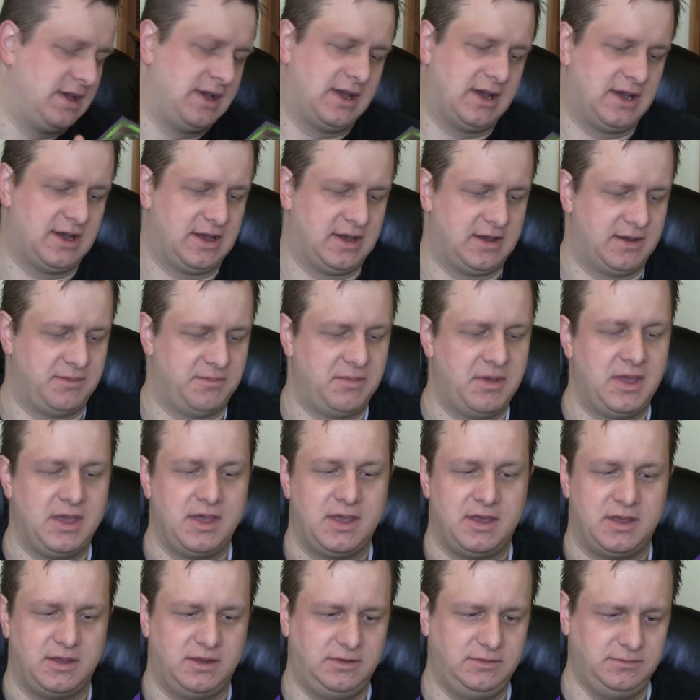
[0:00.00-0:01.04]
A
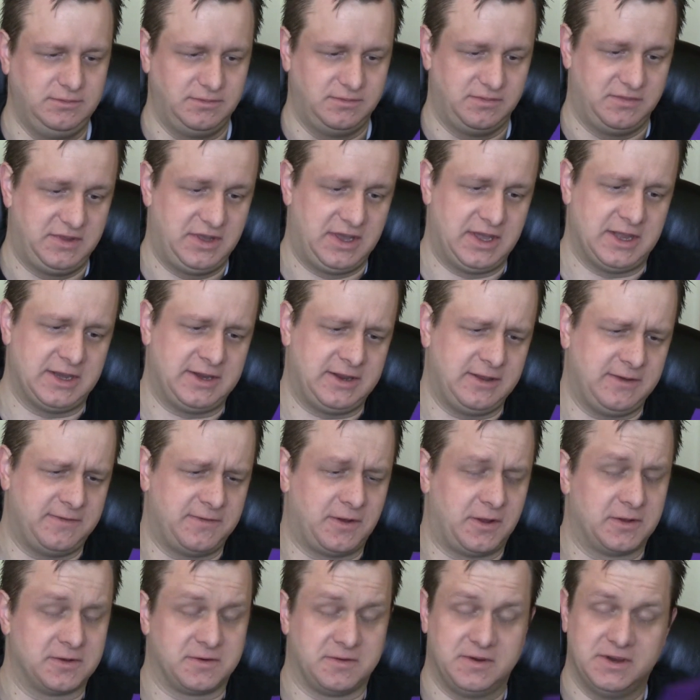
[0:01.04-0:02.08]

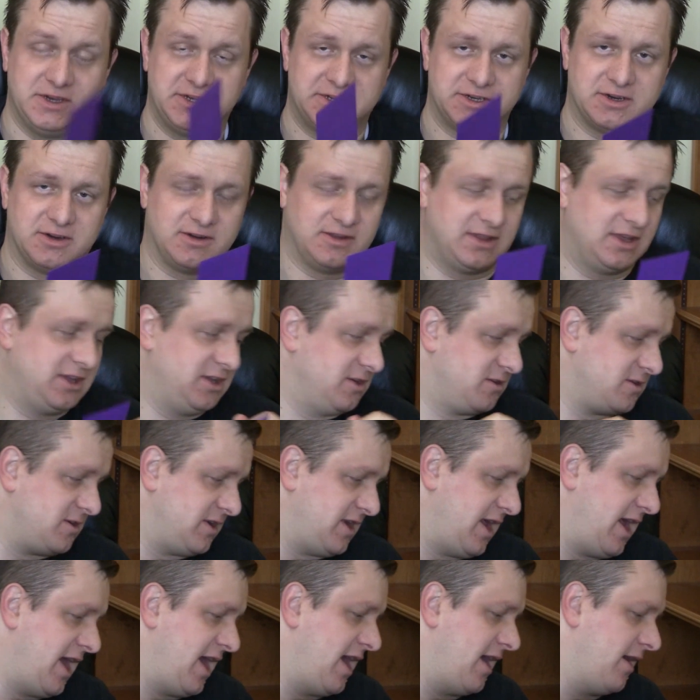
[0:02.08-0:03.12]
default creature that you're going
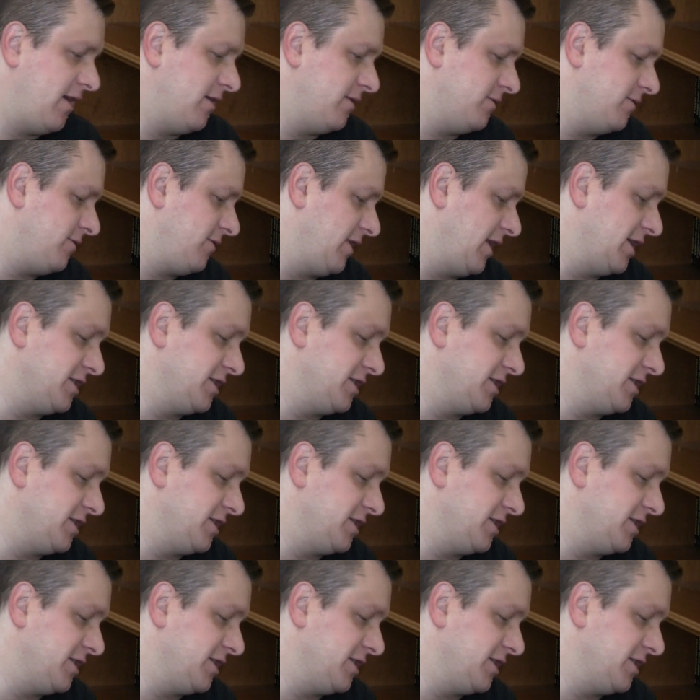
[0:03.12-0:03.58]
to have